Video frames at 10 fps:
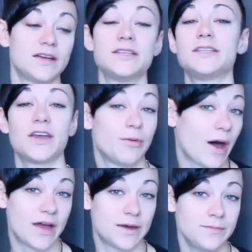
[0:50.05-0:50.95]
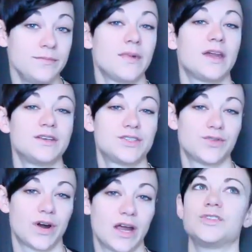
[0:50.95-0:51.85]
to tell you about him and his
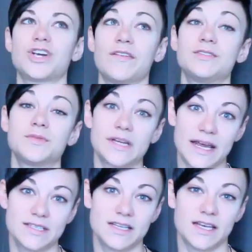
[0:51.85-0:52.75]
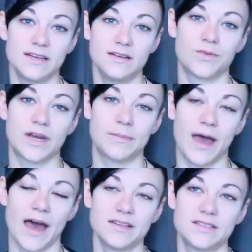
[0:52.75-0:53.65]
story. Travis was 19 when he
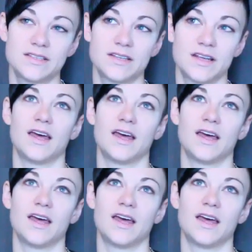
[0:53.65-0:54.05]
passed.